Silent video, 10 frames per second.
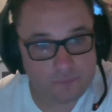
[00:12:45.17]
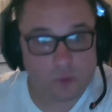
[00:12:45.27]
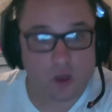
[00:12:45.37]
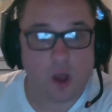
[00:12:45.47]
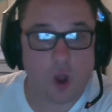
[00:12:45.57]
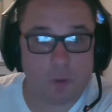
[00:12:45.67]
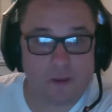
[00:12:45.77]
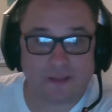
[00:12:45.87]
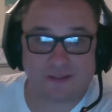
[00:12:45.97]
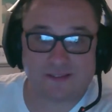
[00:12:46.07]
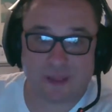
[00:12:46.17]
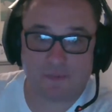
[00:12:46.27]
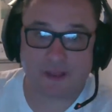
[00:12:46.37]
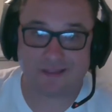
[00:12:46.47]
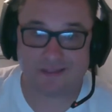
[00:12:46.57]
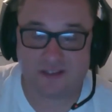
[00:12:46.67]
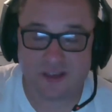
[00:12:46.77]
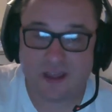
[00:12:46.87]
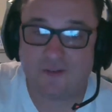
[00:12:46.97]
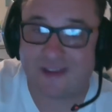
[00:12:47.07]
We are hoping the same again this
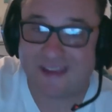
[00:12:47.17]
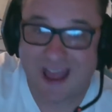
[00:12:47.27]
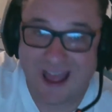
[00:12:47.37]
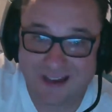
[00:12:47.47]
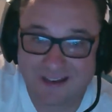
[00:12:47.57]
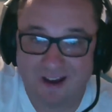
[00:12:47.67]
year. If I can,